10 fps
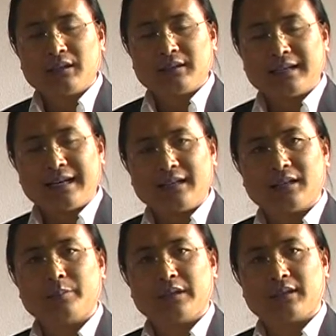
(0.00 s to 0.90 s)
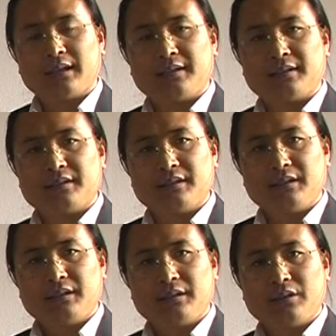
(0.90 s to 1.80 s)
dynamic energy,
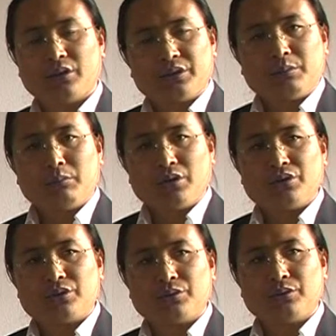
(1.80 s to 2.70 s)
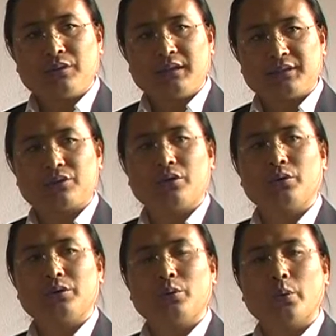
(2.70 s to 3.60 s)
or the motion, it's
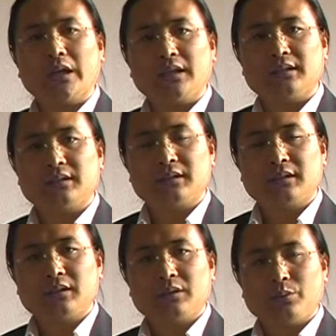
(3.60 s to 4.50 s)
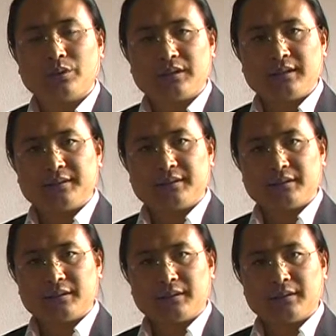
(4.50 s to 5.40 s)
called the wind, which is
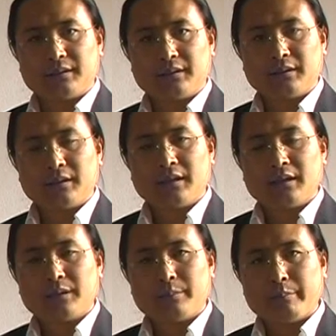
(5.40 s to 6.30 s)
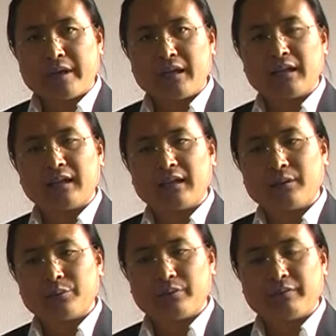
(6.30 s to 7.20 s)
mainly
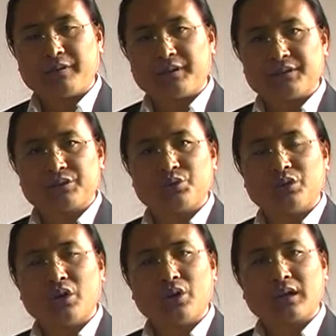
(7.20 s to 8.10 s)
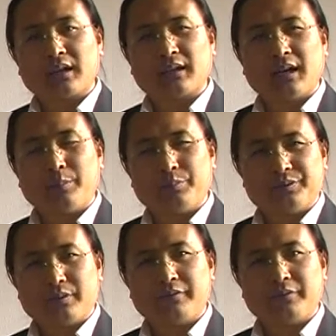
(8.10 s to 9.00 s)
refers to all types
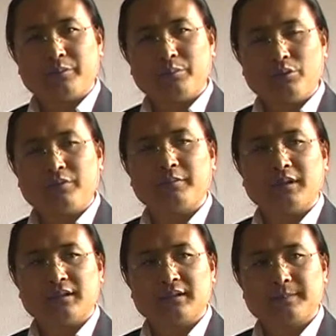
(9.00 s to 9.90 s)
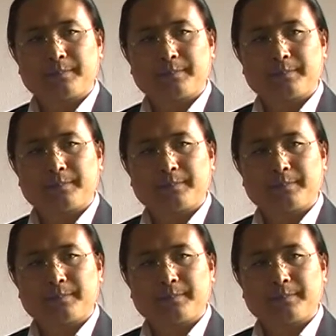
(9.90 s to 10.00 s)
of movements.